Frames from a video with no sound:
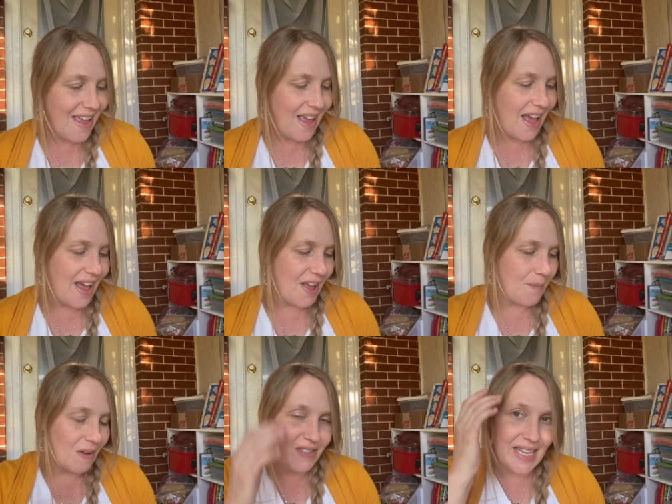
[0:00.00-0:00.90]

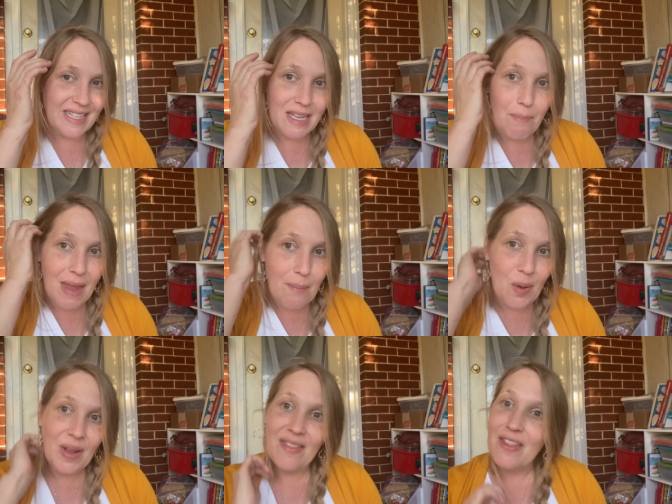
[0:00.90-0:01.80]
I've seen some
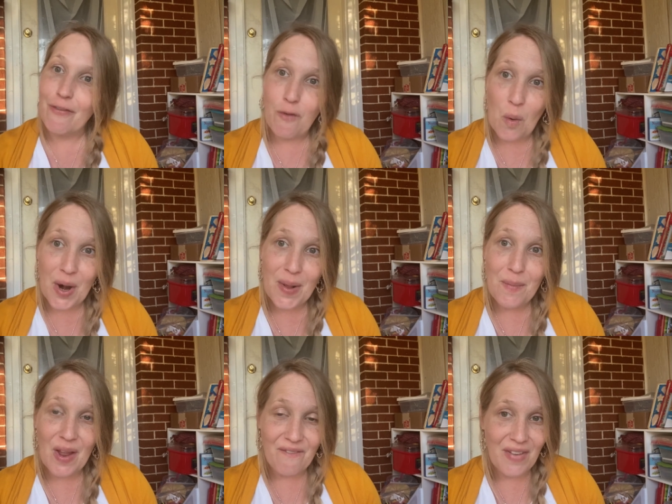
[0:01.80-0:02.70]
people in the
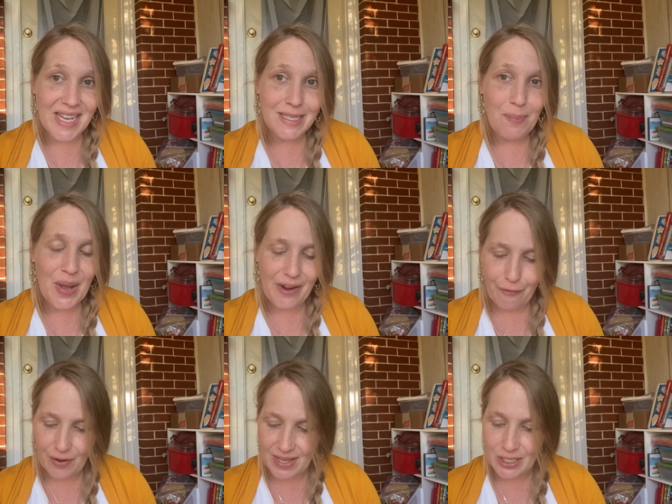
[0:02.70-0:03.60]
forum on Facebook
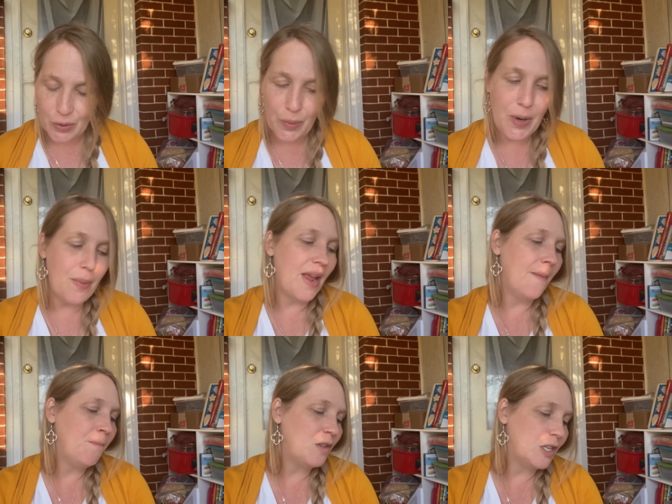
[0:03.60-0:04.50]
for this group
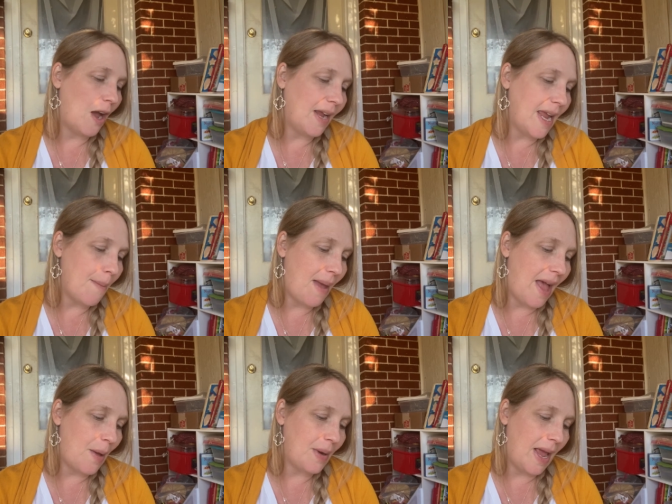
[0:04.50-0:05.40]
talking
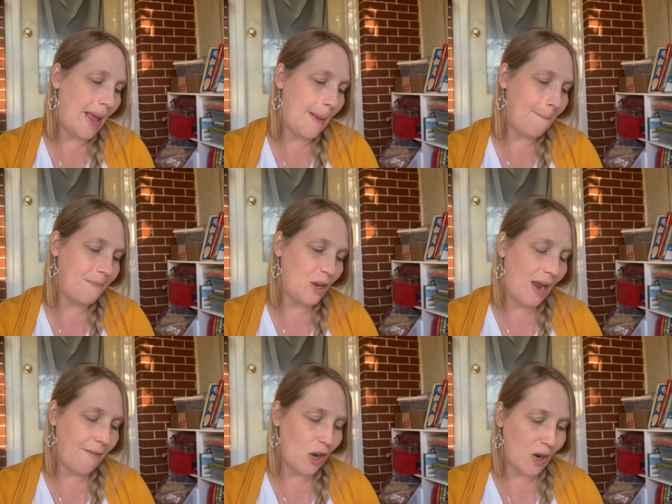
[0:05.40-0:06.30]
about they're
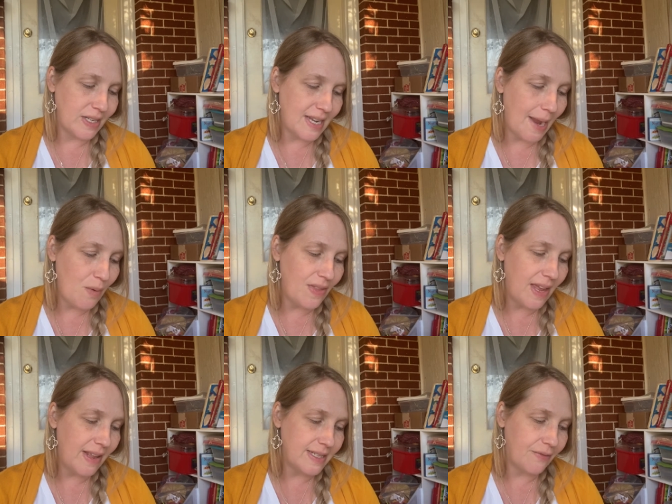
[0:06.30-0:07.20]
having a hard time with
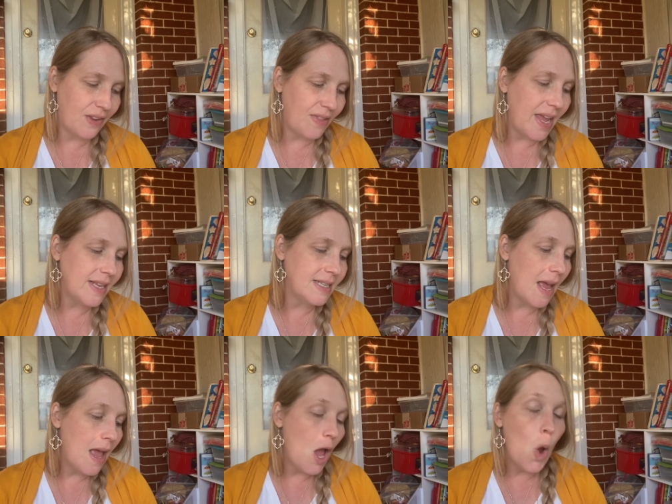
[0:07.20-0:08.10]
it and different things.
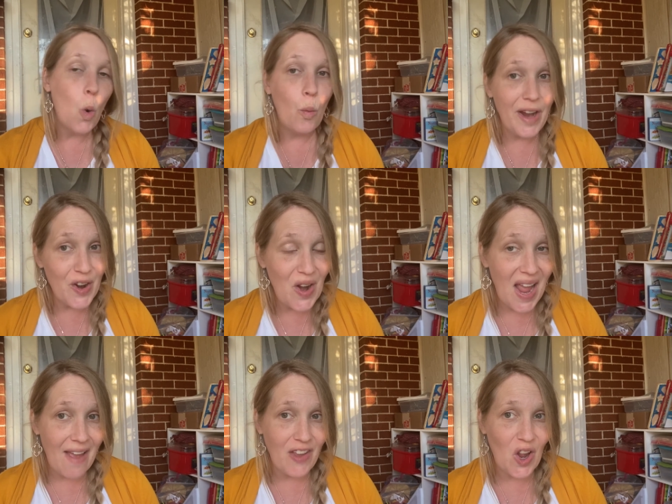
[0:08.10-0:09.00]
We are
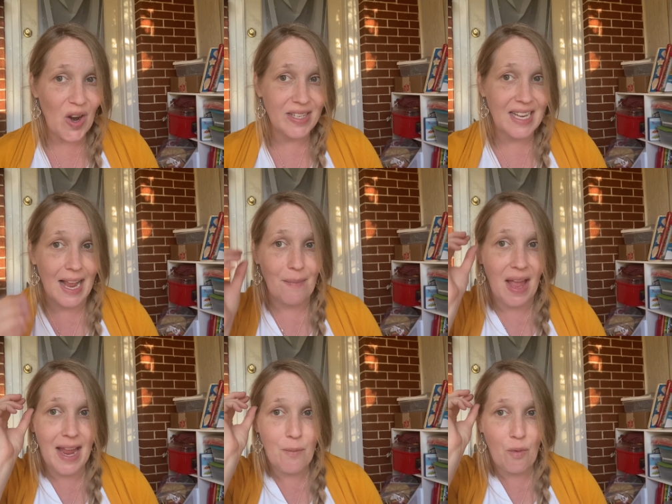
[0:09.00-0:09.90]
not having a hard time.
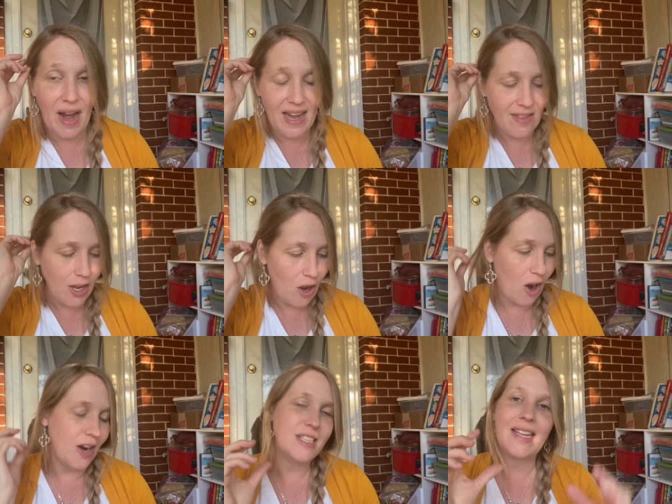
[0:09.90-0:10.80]
I am writing the
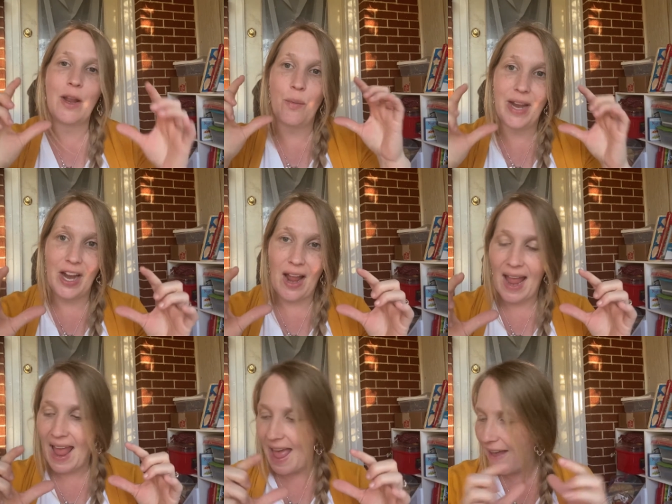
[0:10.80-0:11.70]
cards like we
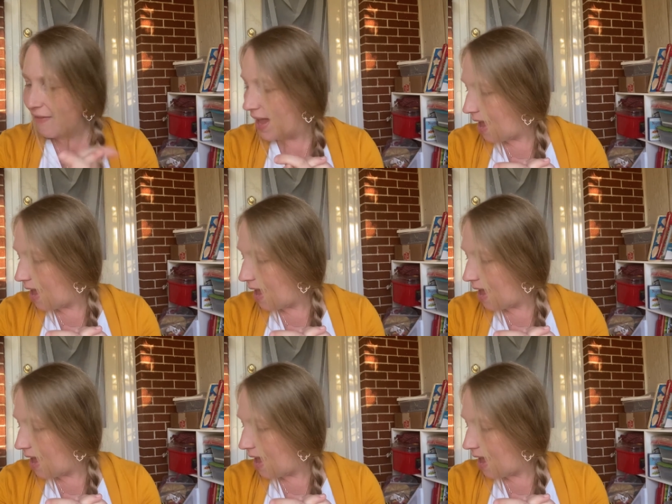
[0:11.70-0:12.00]
have.